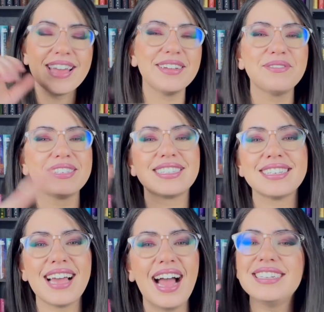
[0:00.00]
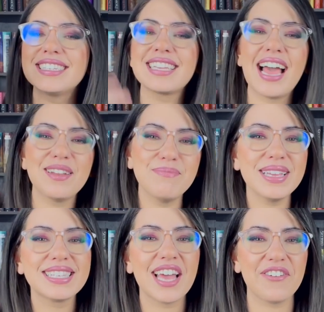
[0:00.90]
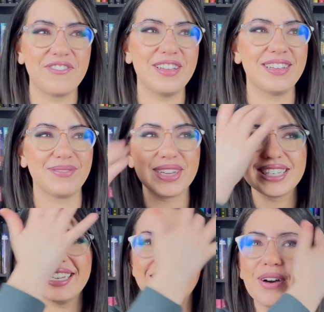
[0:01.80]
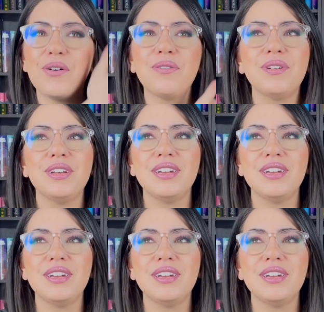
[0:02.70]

And it was, I just kind of miss that feeling because I don't